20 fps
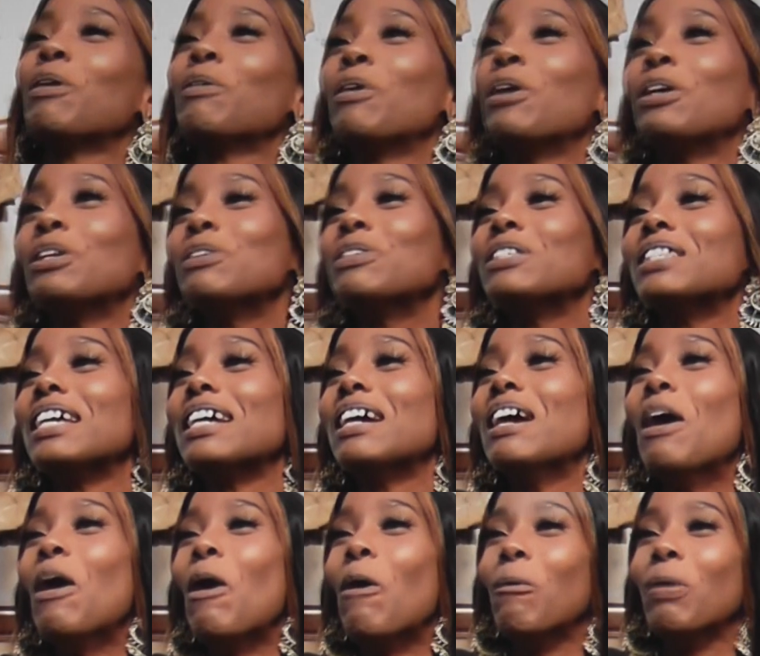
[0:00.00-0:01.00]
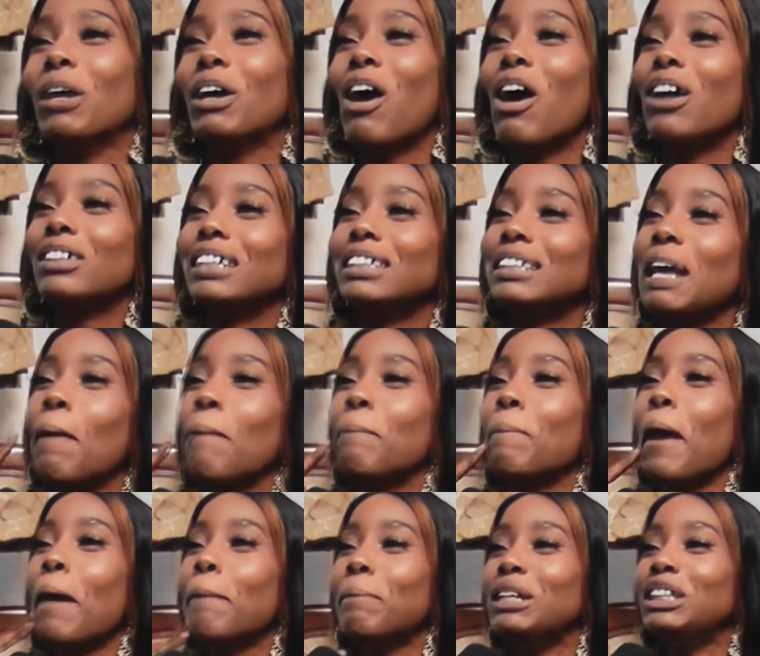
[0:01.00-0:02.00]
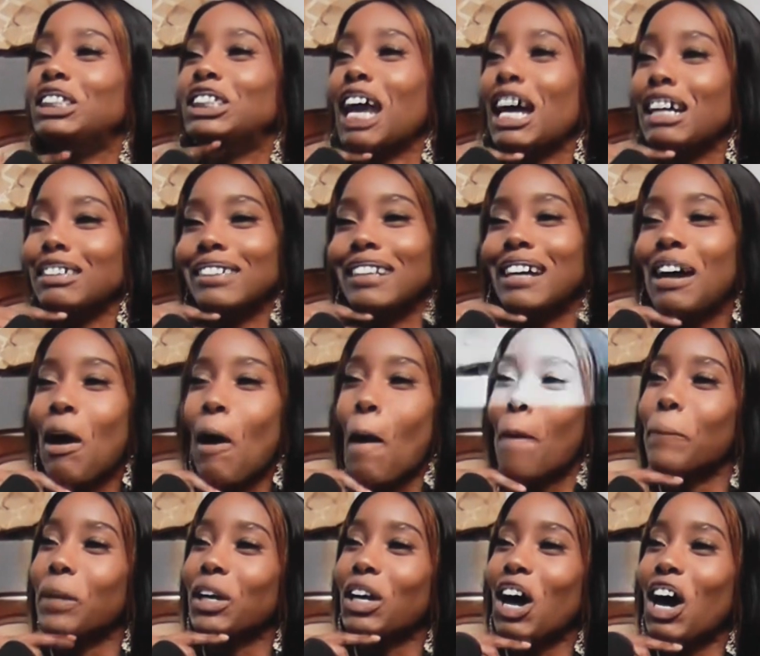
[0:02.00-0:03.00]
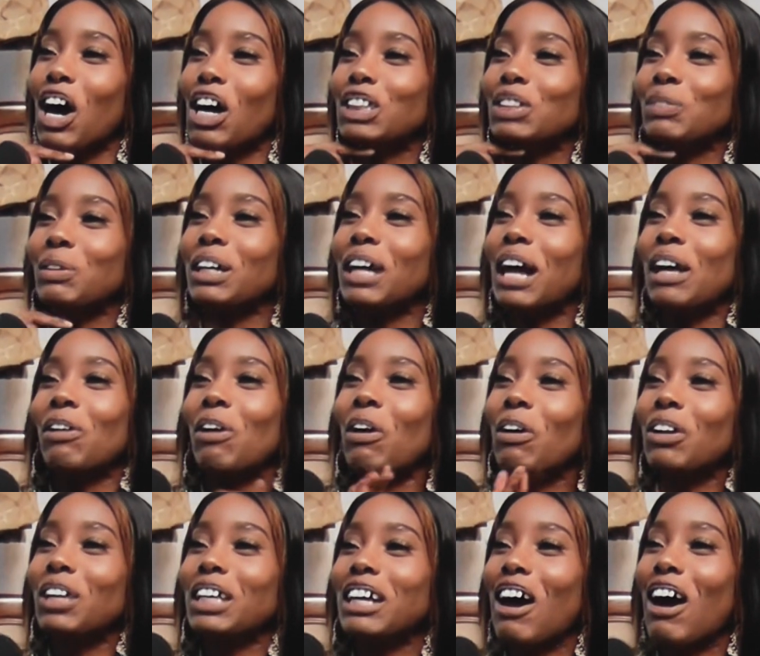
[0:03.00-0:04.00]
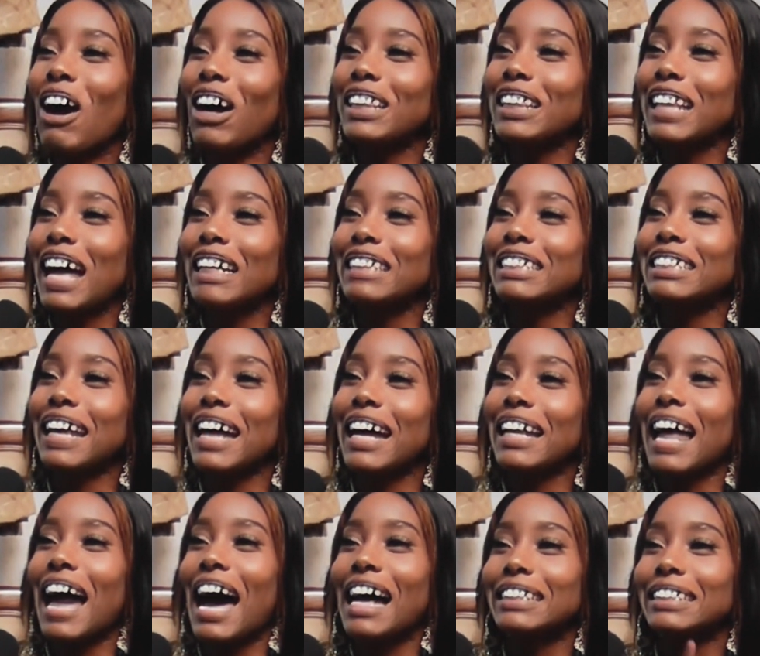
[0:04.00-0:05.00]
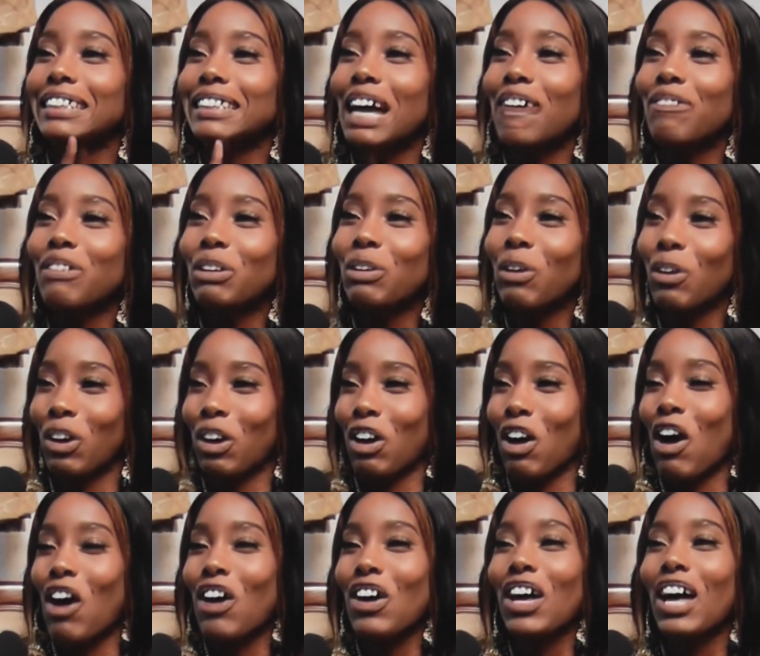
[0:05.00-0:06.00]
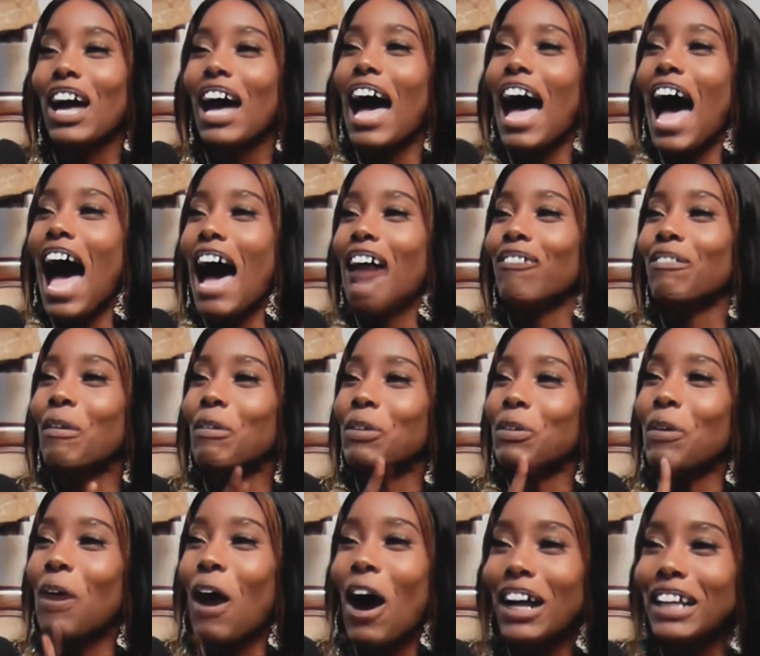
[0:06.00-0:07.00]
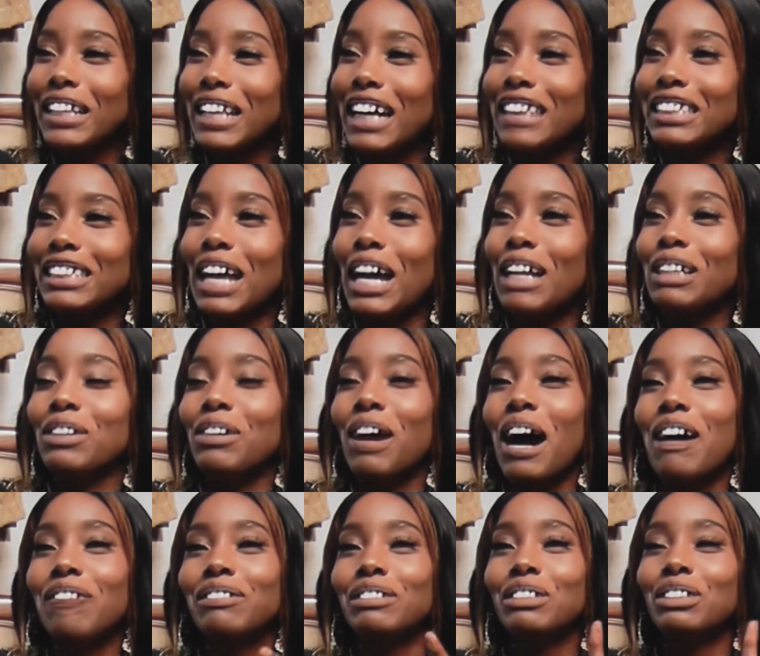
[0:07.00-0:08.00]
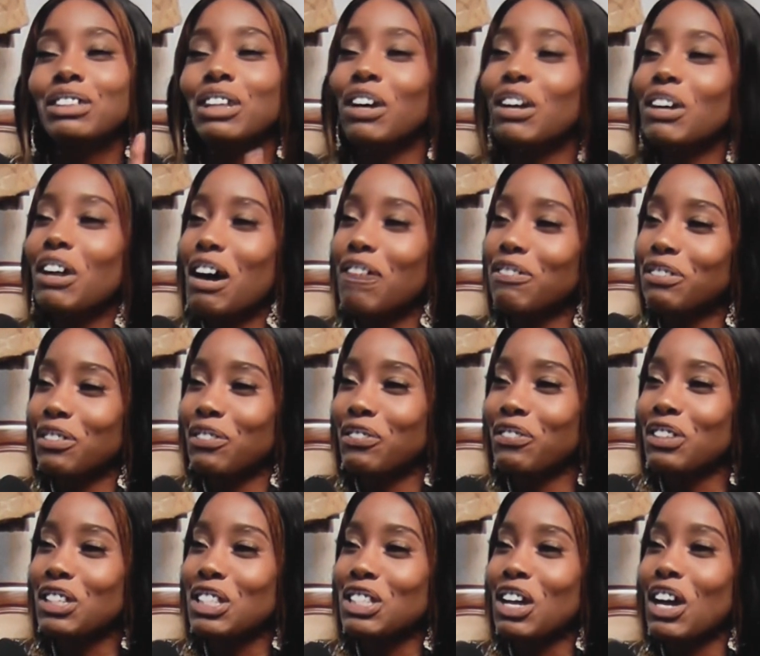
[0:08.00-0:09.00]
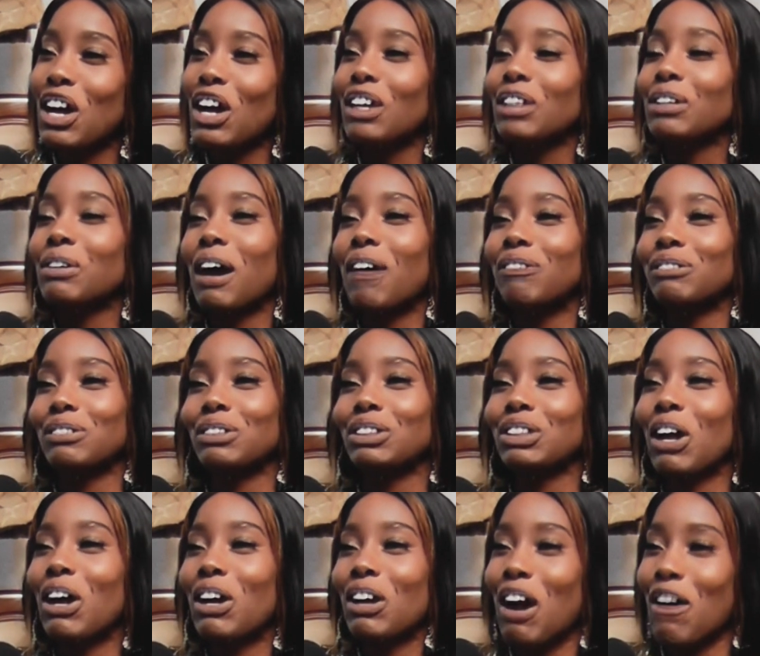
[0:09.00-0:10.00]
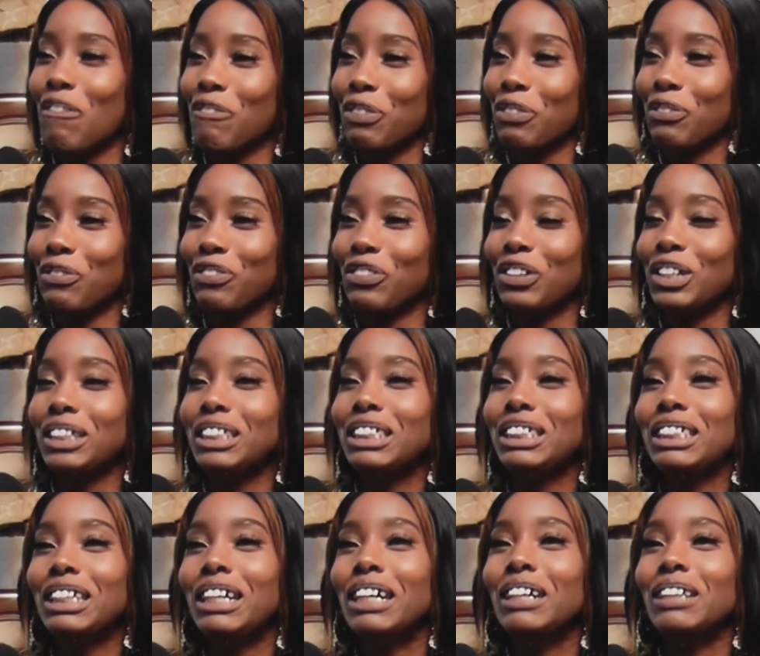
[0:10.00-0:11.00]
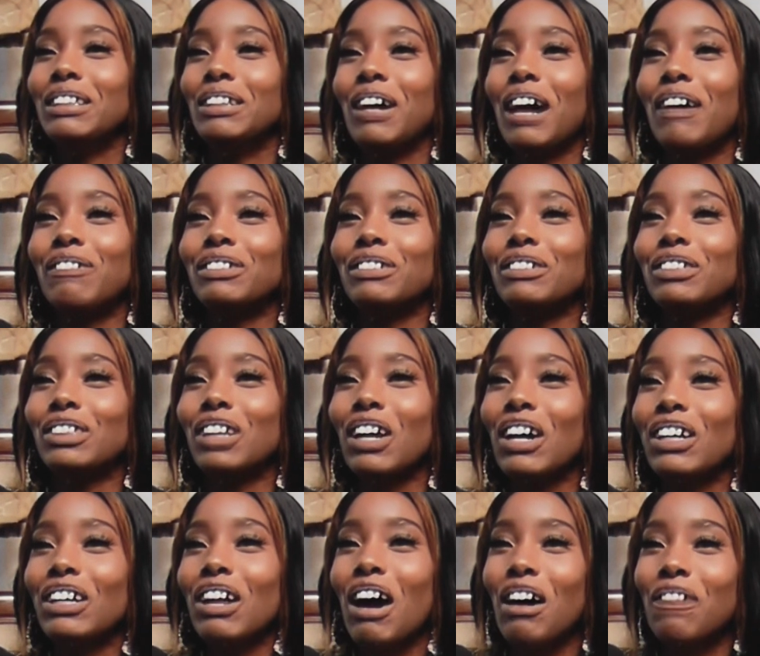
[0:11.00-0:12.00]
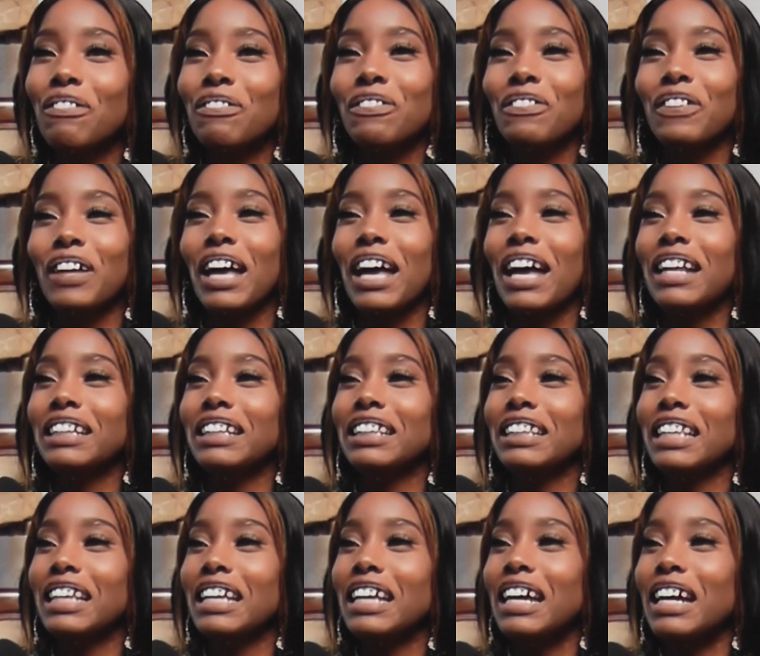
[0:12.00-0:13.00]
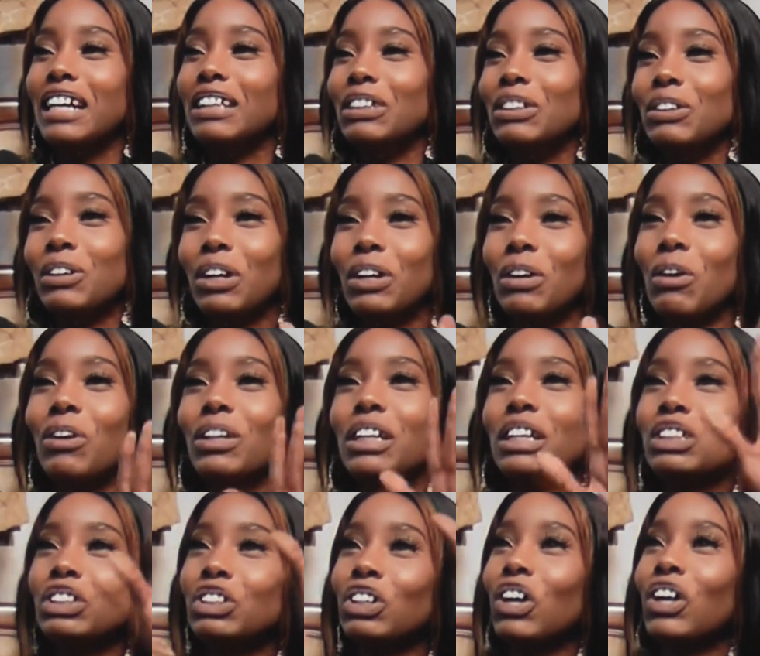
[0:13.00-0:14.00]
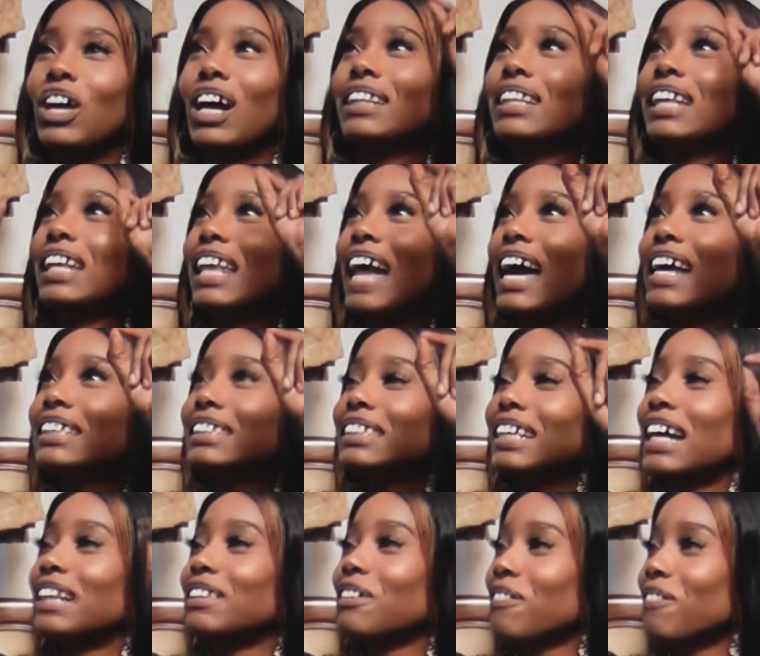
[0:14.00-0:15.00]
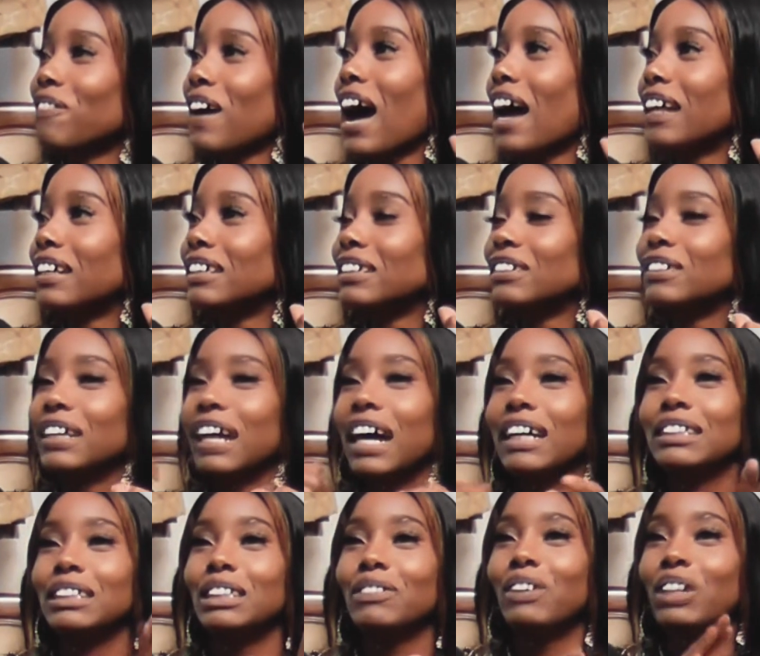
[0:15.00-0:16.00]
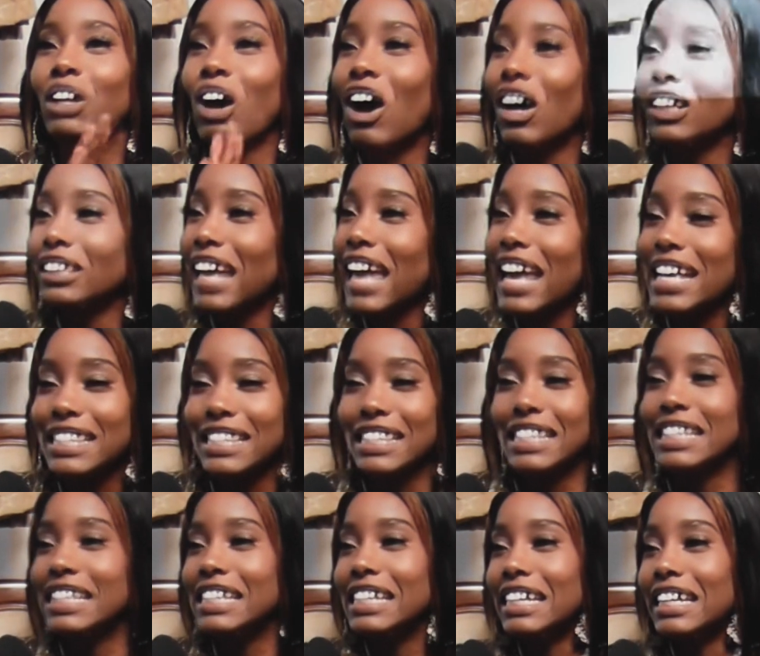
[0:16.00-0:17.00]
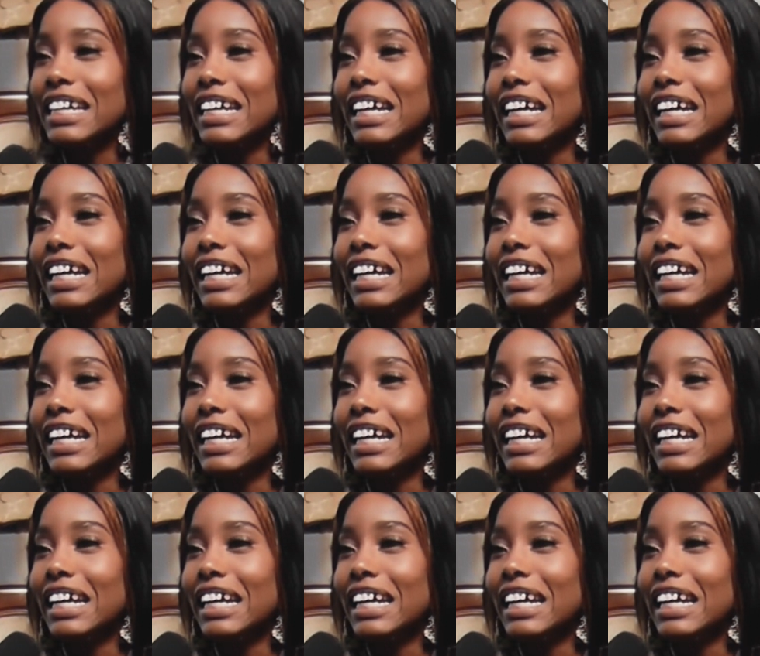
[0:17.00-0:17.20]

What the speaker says: we were using, we called it a baby gen because we could only on that gen at 7 o'clock. And when you on that gen, you have to turn off the freezer, you have to turn off the fridge, you have to turn off anything. You can only turn on the light and the fan. You can't even on AC.